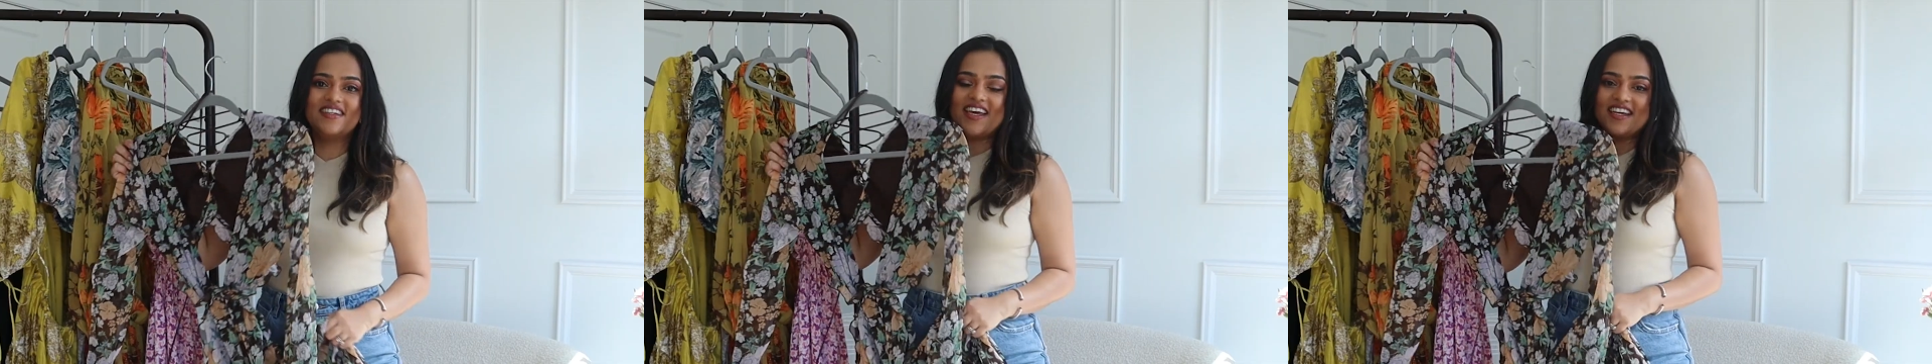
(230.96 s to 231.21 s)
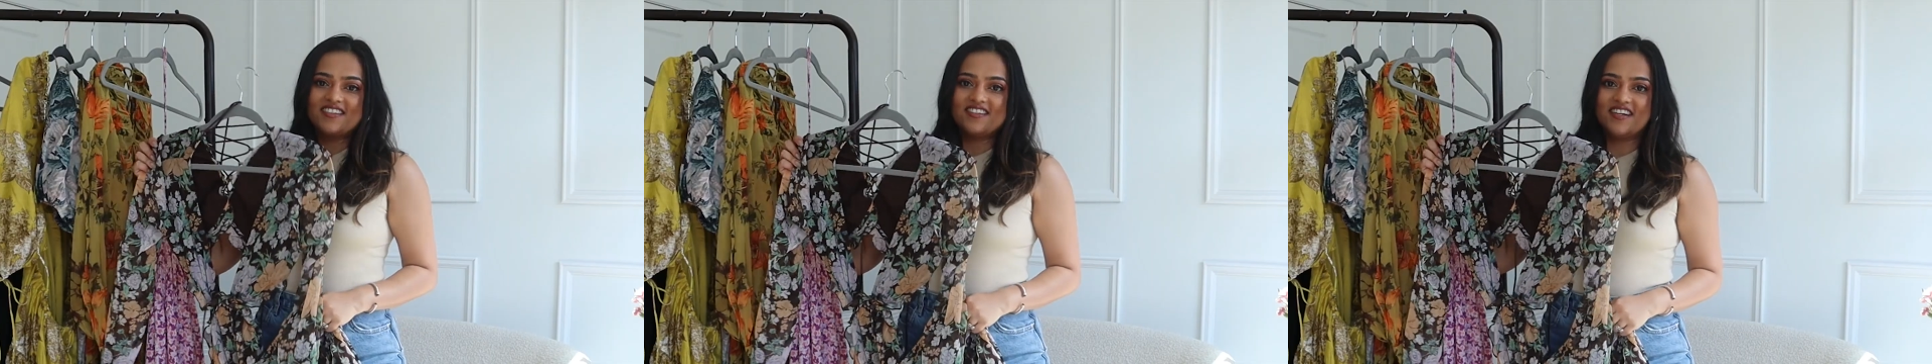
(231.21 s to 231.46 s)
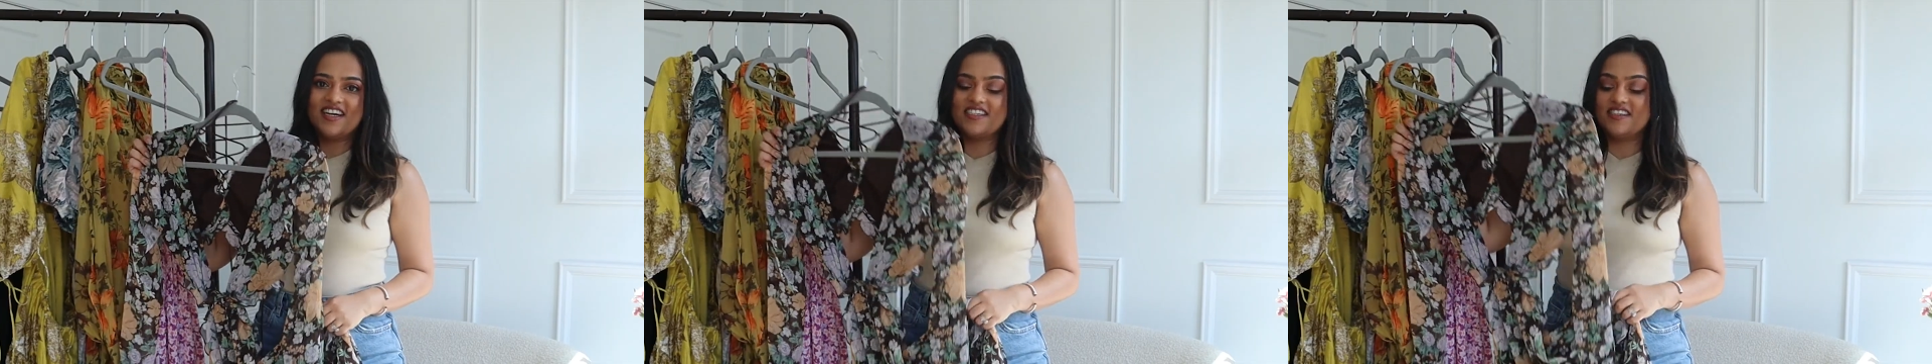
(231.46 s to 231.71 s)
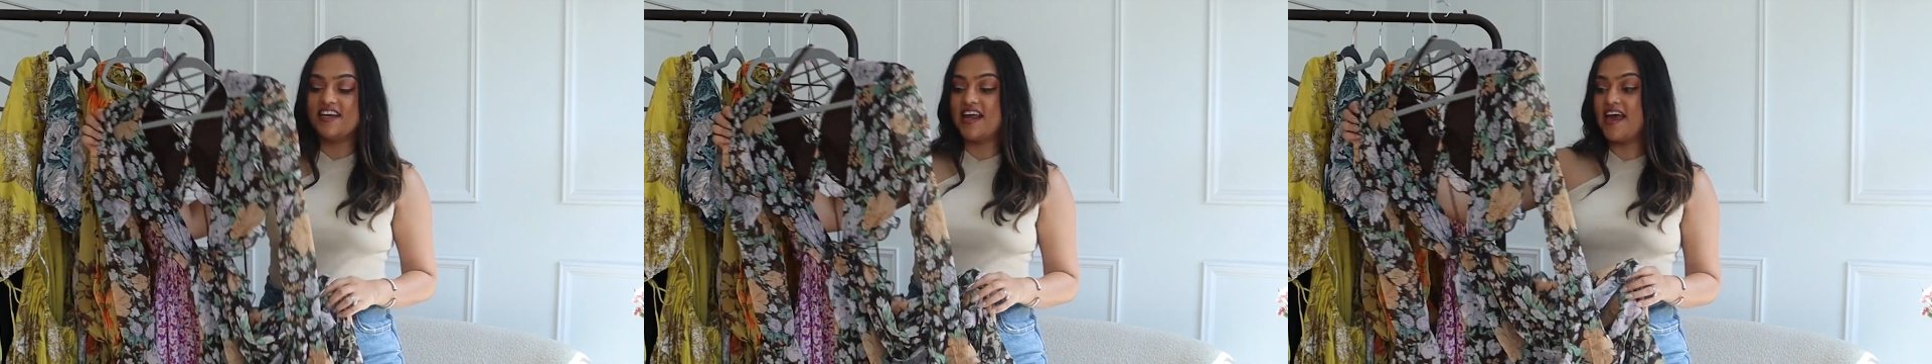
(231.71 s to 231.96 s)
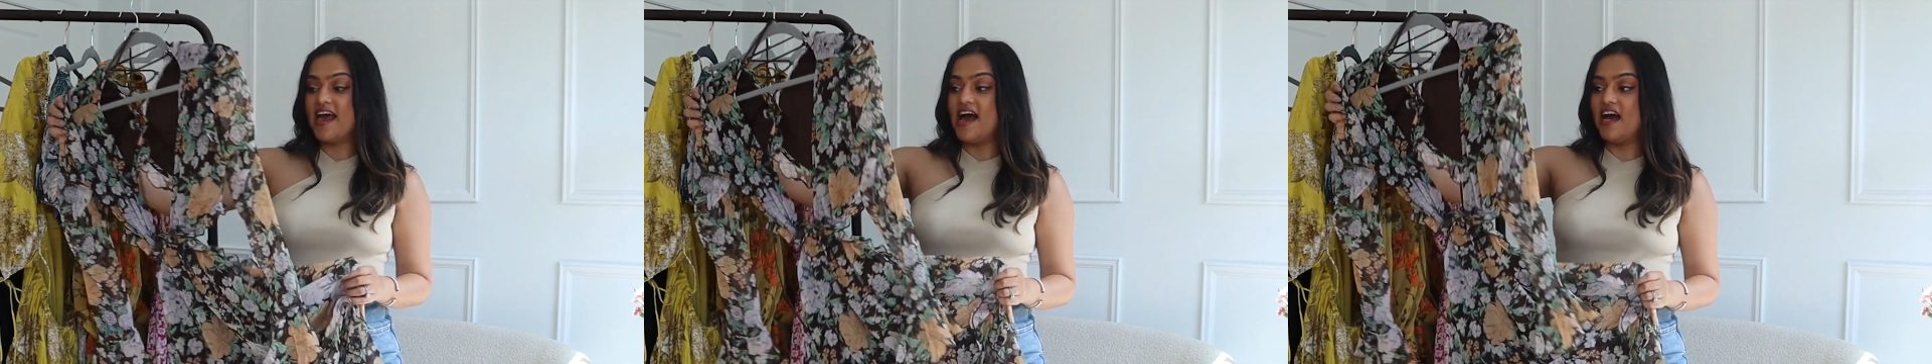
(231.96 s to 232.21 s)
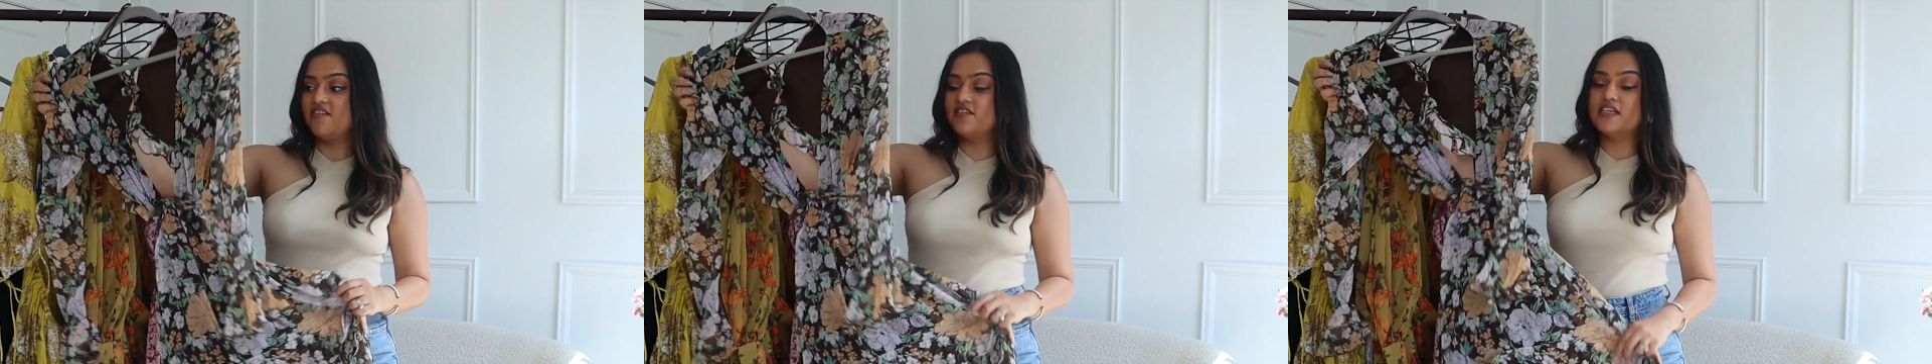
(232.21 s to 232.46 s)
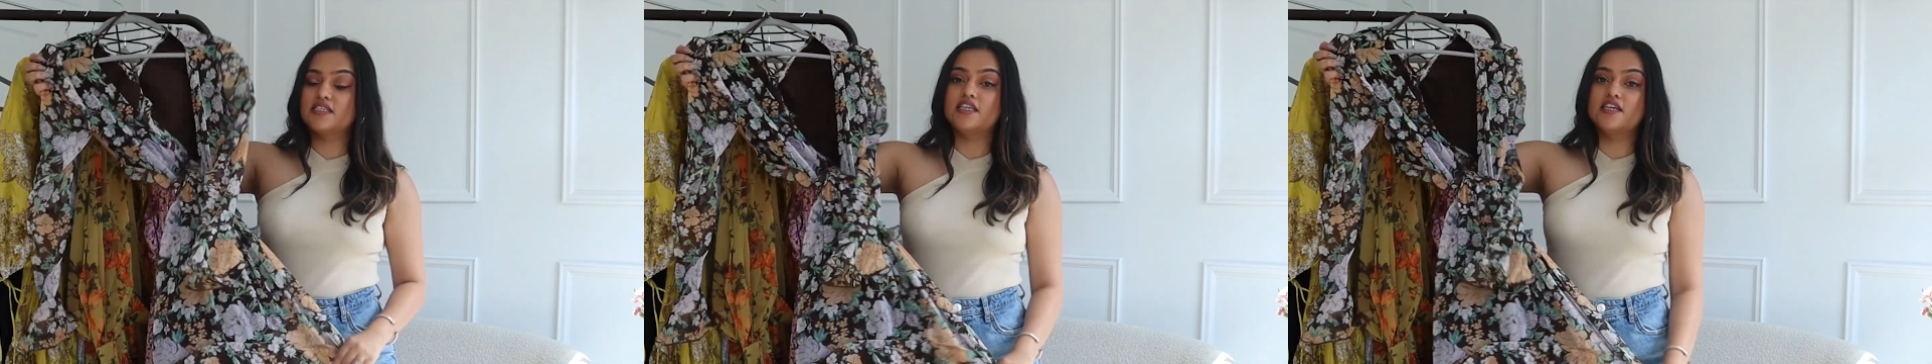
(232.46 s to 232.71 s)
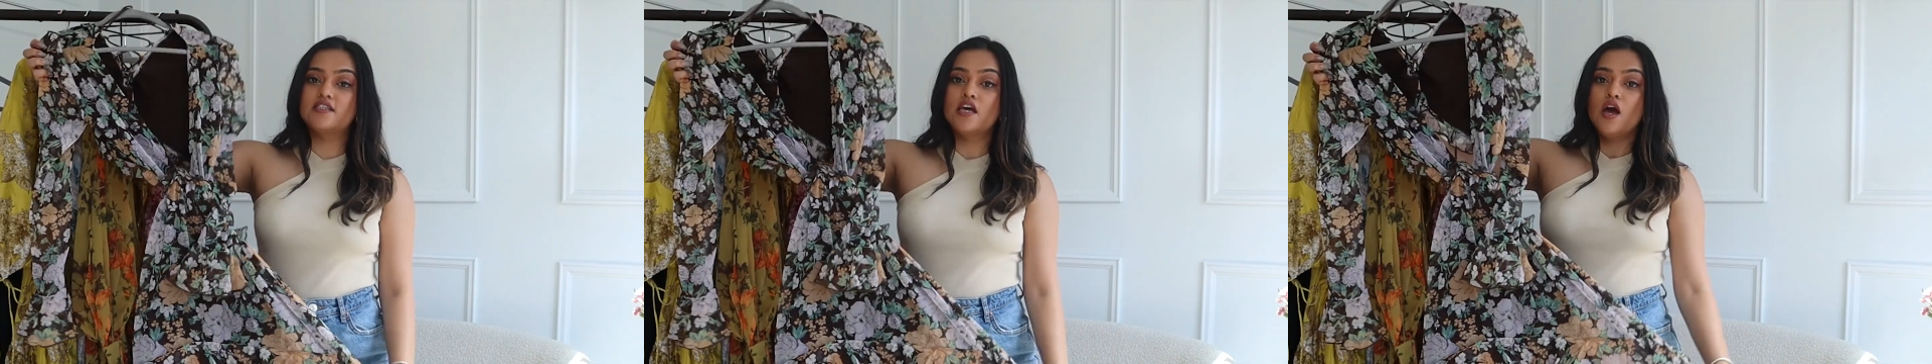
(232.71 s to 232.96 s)
The next dress that I have is
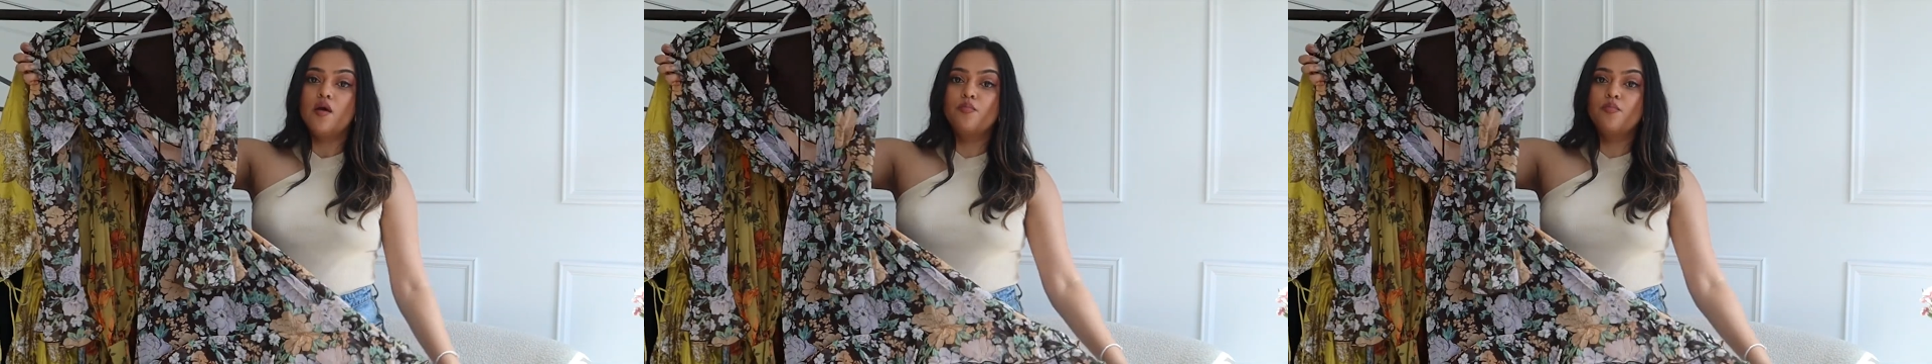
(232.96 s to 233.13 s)
this